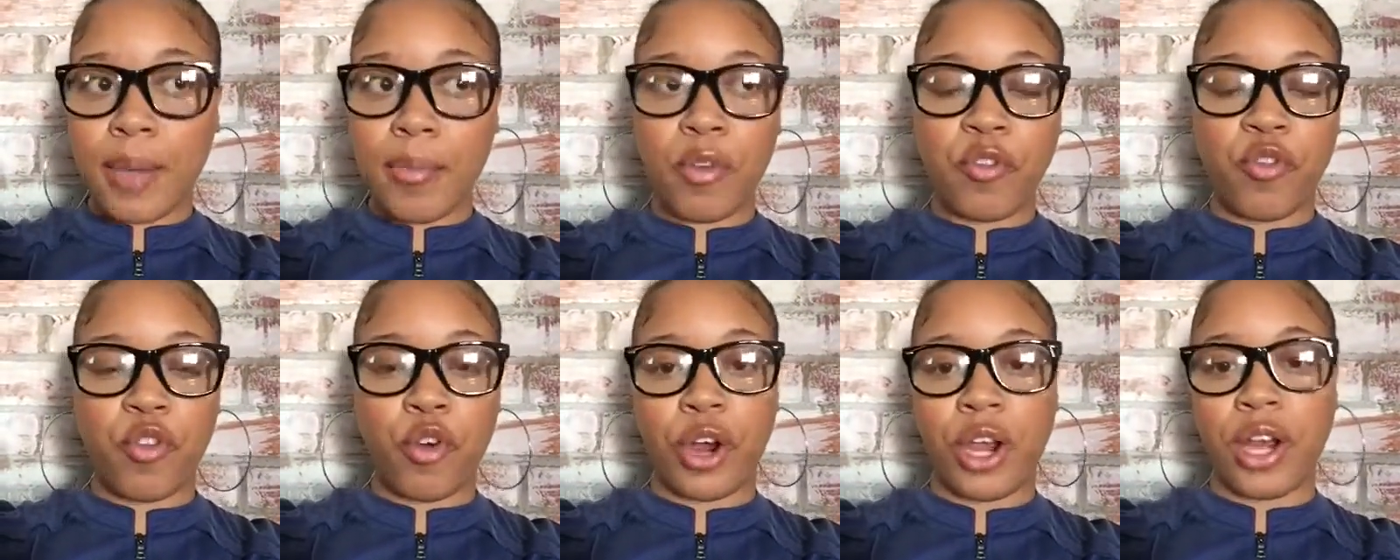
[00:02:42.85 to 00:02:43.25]
and
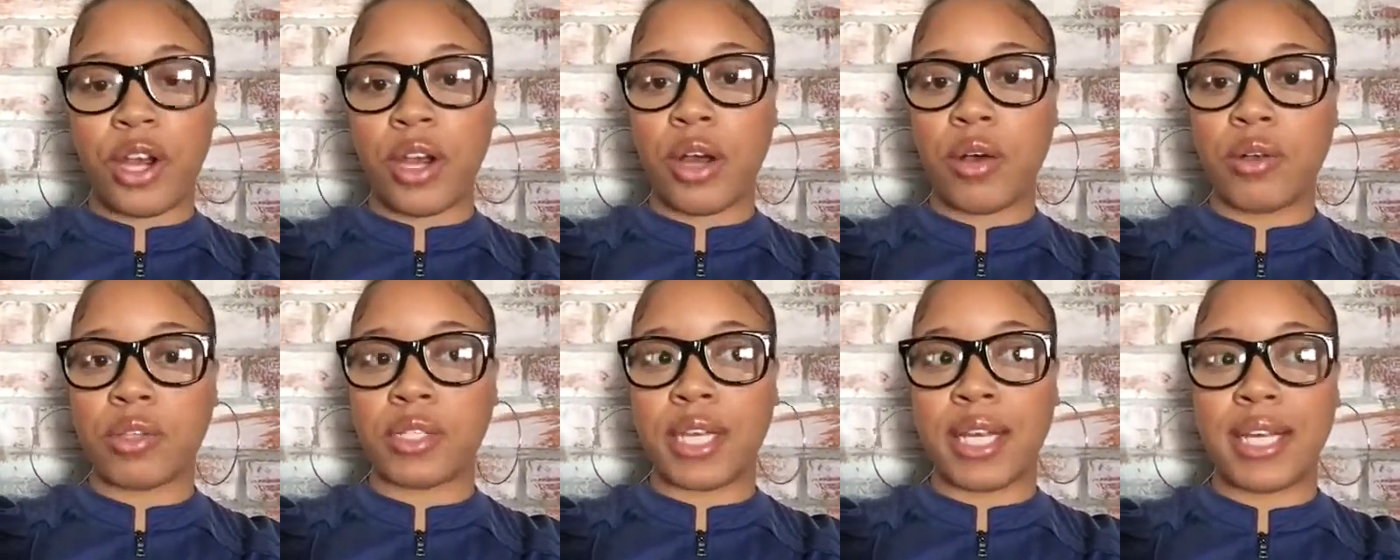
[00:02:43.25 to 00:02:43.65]
before he
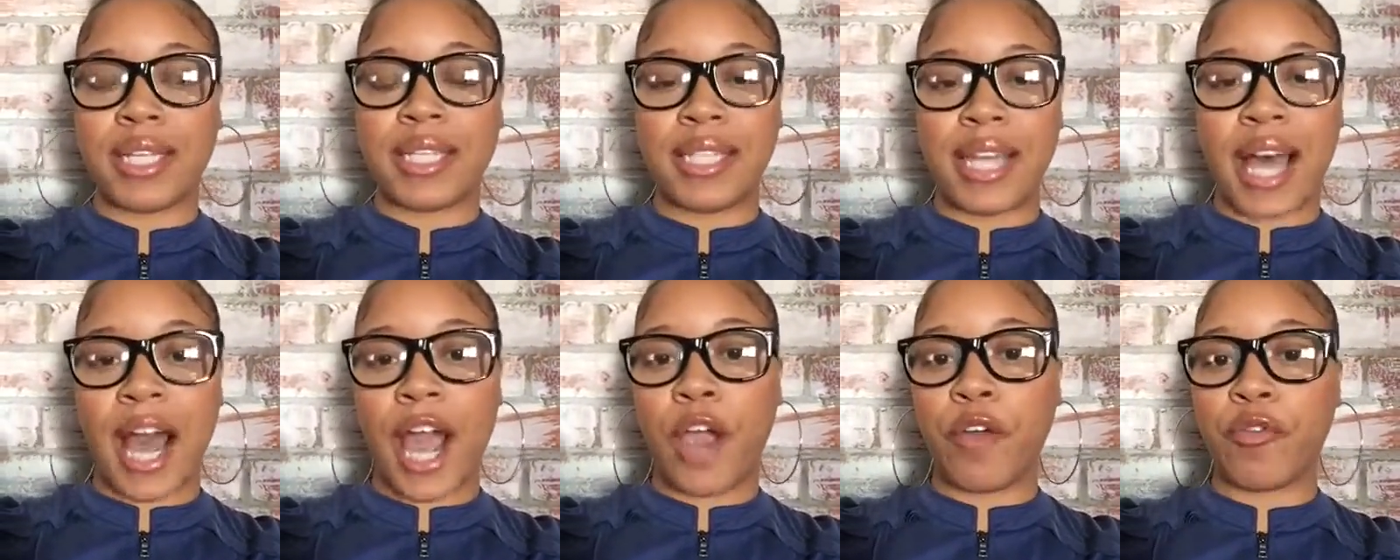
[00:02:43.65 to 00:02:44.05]
knows it,
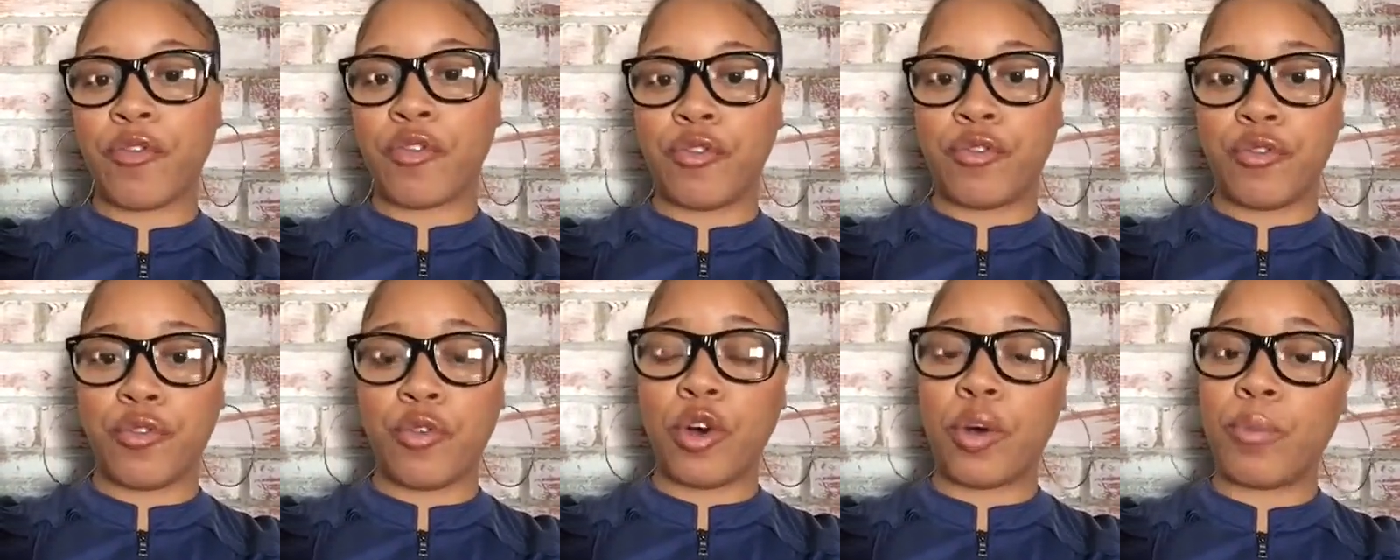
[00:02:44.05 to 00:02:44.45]
he's dying
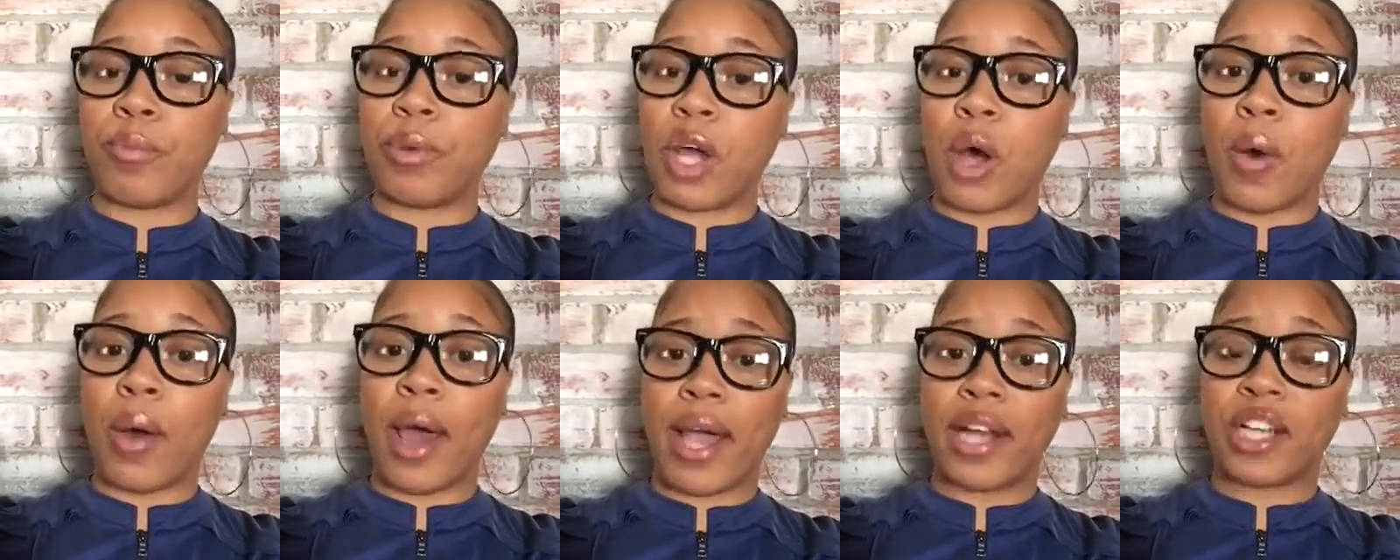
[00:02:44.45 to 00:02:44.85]
from
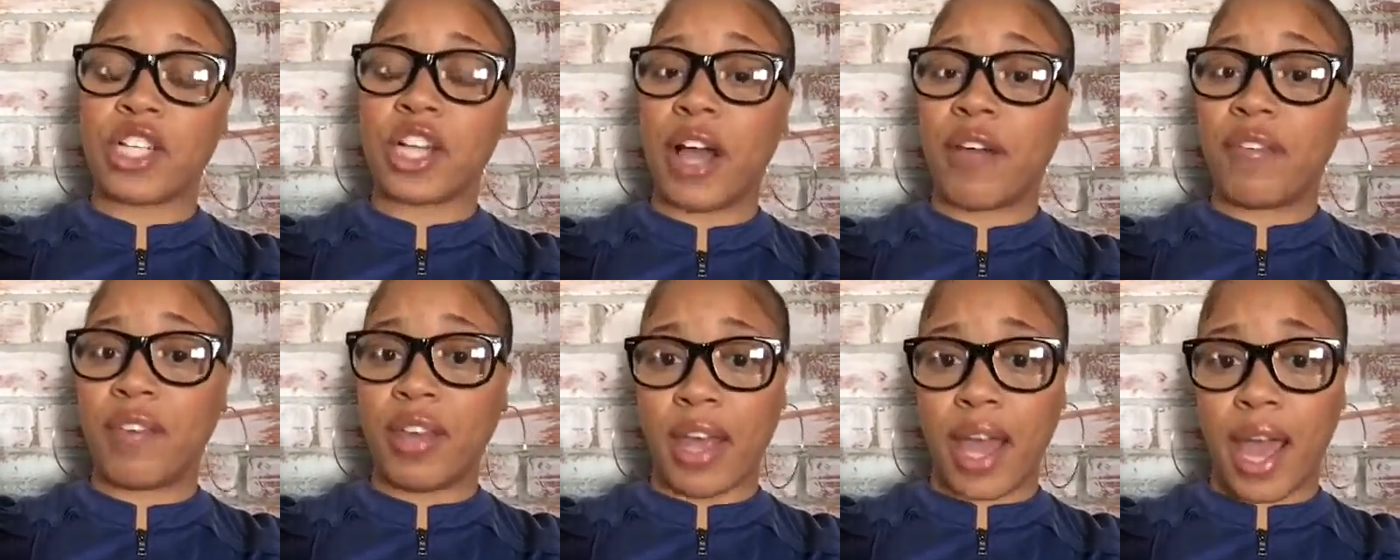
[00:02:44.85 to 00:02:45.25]
full-blown
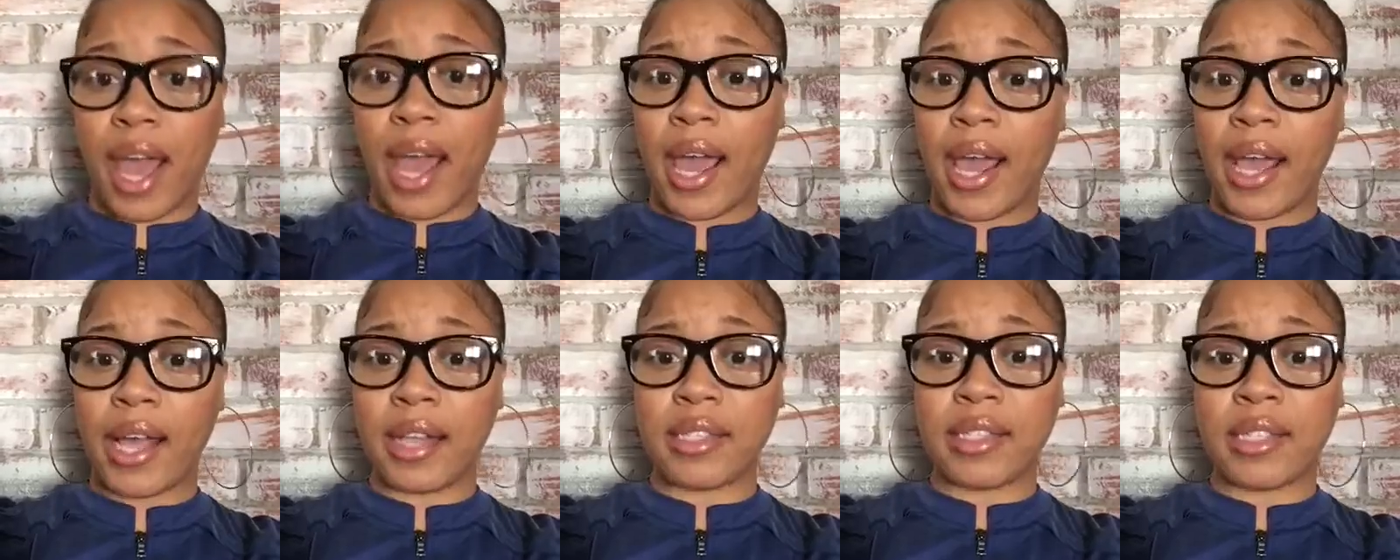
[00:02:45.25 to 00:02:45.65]
HIV
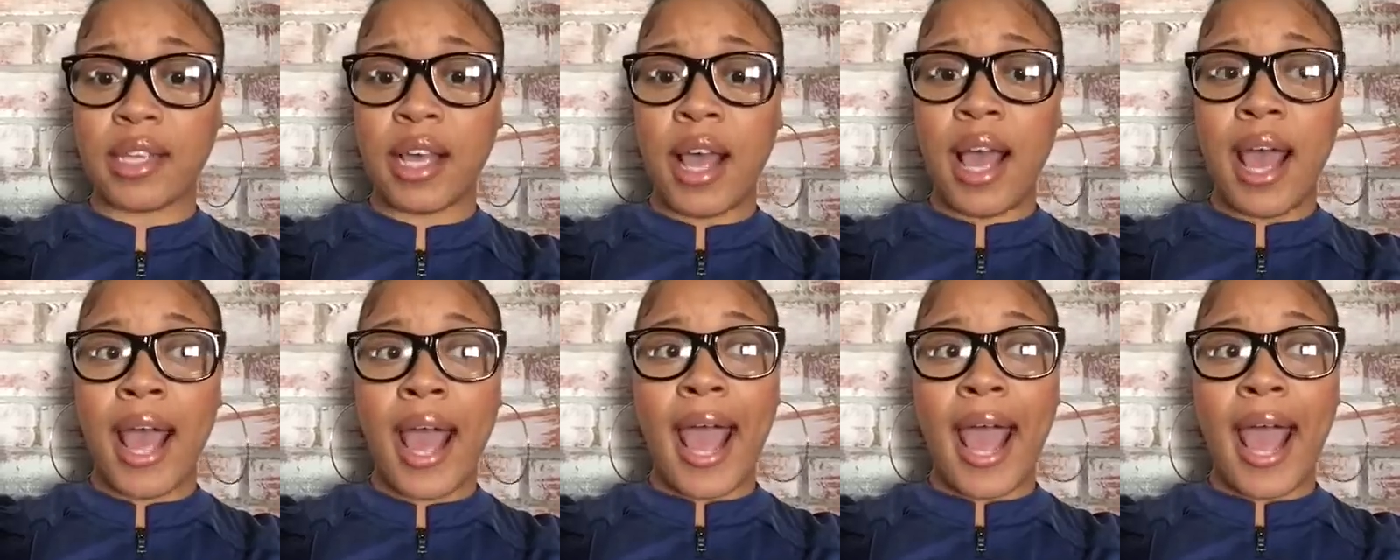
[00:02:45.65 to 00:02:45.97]
AIDS.